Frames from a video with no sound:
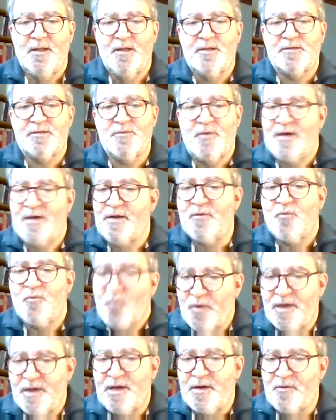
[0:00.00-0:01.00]
So we
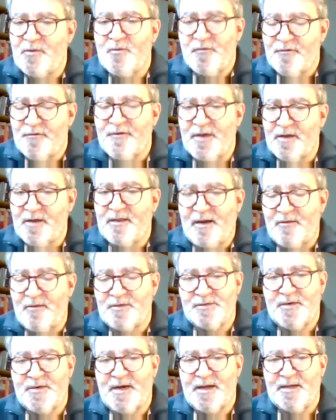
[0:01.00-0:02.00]
didn't feel that
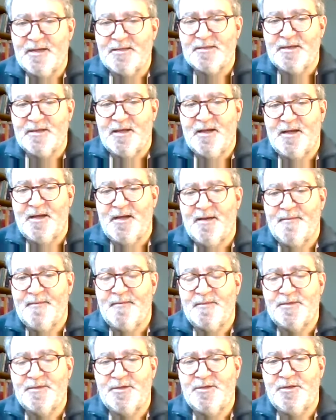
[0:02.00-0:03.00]
was right
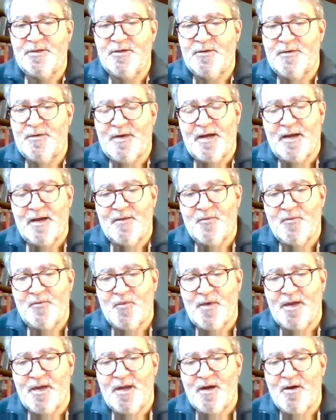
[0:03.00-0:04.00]
to do, and
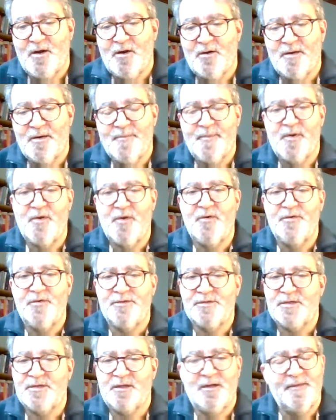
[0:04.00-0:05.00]
we are
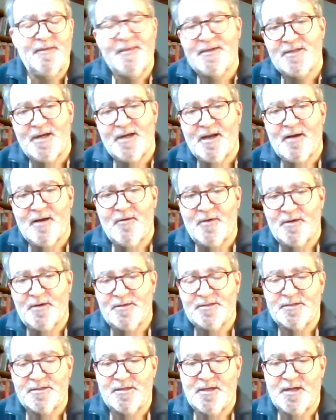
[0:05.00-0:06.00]
opposed to limited
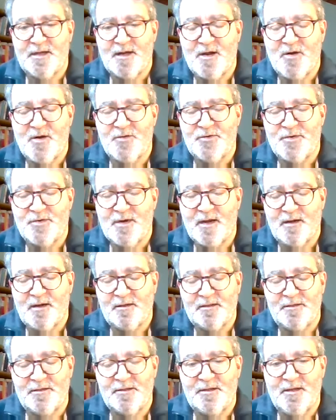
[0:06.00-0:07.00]
hours
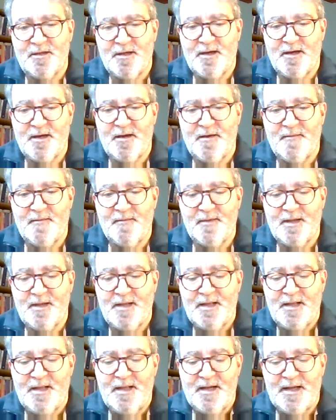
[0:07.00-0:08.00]
contracts.
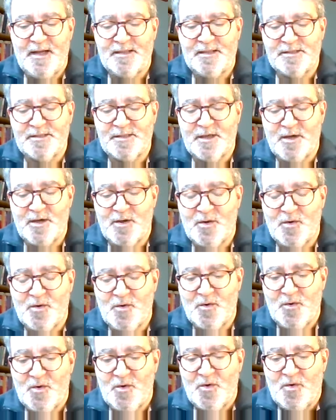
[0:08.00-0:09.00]
And
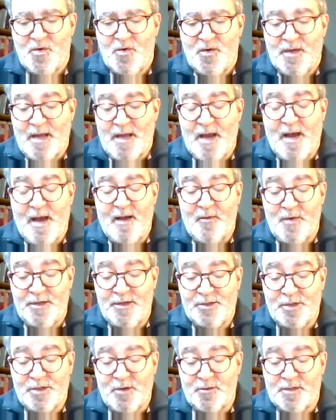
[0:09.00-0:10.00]
so, yeah, we
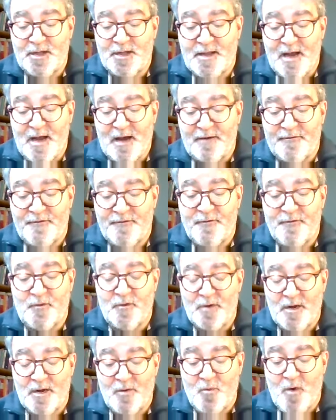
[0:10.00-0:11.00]
shouldered that
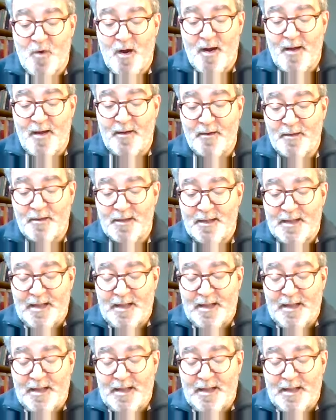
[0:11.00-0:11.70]
for a while.